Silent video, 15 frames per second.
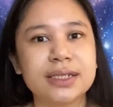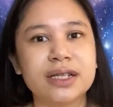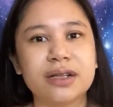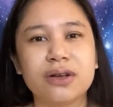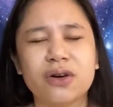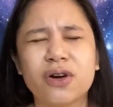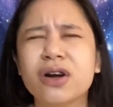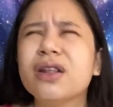and
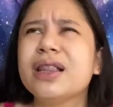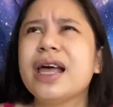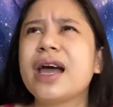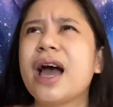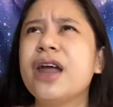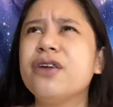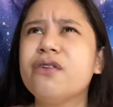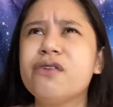or like
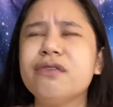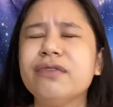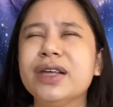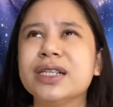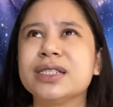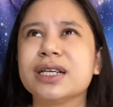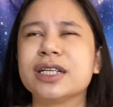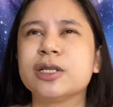I don't know if
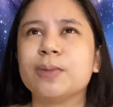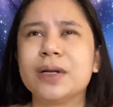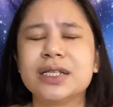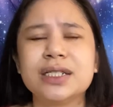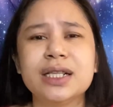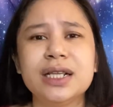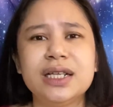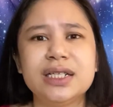it's
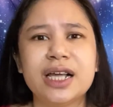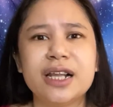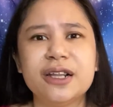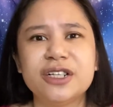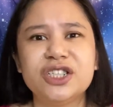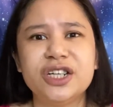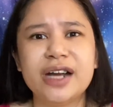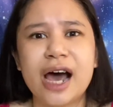explicitly said
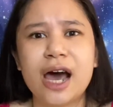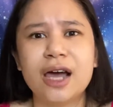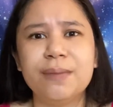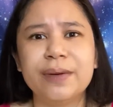that she died,